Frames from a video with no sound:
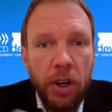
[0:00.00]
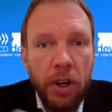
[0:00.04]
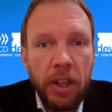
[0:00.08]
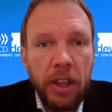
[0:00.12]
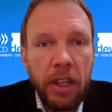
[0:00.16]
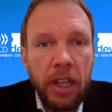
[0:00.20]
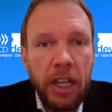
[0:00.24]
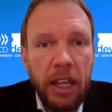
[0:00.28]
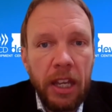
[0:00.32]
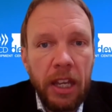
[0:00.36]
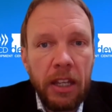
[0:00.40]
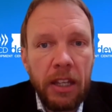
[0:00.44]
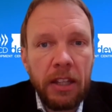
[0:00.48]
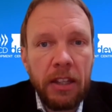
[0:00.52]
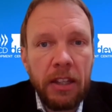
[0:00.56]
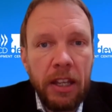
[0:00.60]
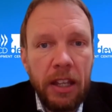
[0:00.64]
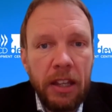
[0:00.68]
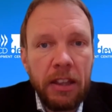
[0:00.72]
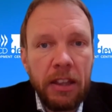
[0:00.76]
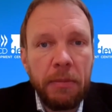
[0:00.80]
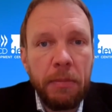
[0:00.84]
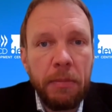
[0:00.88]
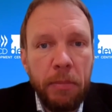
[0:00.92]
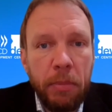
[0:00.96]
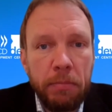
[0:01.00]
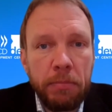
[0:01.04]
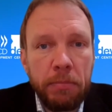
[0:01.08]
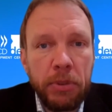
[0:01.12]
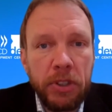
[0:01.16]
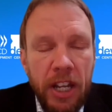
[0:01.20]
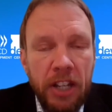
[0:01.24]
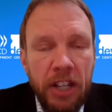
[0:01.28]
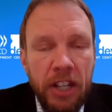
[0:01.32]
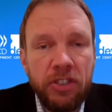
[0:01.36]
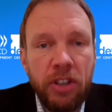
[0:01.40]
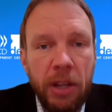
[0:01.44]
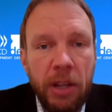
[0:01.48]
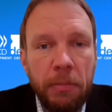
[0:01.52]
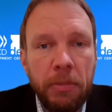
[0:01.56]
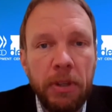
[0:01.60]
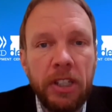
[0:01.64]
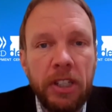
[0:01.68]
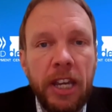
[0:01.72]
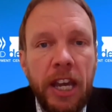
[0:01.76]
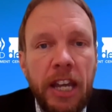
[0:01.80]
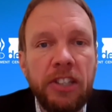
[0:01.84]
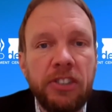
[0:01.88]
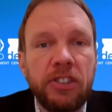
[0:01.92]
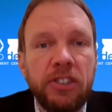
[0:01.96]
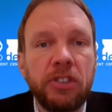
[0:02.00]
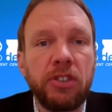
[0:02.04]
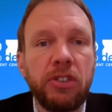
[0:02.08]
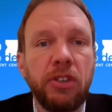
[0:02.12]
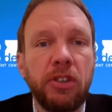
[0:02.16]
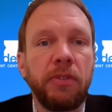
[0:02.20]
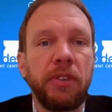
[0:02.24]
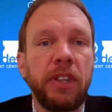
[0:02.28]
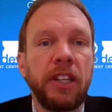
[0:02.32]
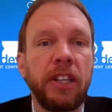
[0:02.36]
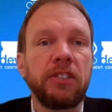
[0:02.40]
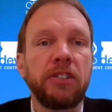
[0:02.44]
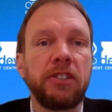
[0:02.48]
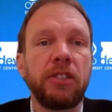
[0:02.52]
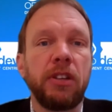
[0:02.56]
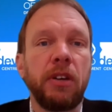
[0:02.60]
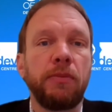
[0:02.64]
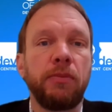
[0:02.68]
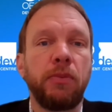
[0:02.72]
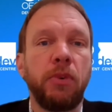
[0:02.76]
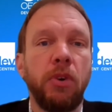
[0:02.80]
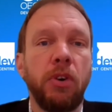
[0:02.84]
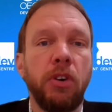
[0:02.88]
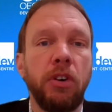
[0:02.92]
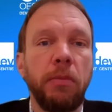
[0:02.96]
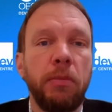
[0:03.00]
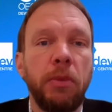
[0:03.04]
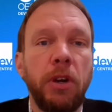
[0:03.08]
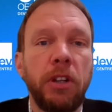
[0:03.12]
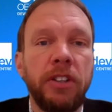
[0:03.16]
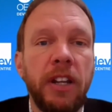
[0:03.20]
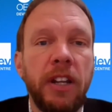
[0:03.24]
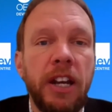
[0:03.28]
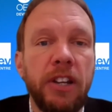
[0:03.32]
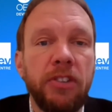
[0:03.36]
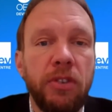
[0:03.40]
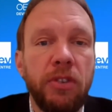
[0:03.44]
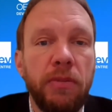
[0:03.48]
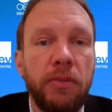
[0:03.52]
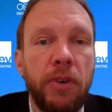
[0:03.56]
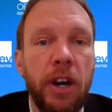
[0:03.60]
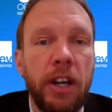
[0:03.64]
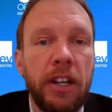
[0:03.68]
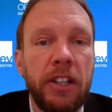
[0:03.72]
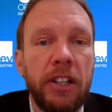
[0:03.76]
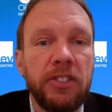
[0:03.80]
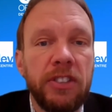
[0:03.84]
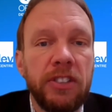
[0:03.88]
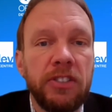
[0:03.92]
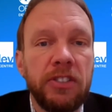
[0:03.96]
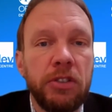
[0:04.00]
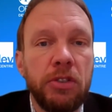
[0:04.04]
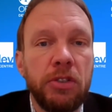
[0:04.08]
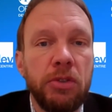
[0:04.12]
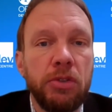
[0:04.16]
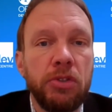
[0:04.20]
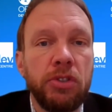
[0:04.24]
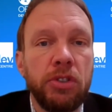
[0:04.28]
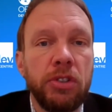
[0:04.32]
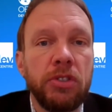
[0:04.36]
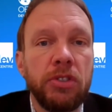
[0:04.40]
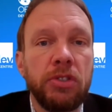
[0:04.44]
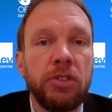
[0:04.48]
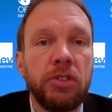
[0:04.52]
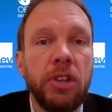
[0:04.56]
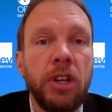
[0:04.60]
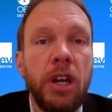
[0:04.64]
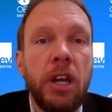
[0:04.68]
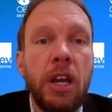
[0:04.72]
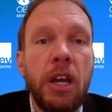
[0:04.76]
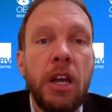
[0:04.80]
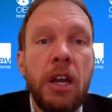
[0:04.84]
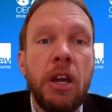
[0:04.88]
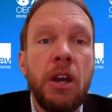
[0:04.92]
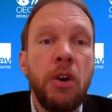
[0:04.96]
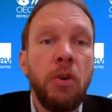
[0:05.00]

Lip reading: what are the potential implications of this for multilateral finance institutions?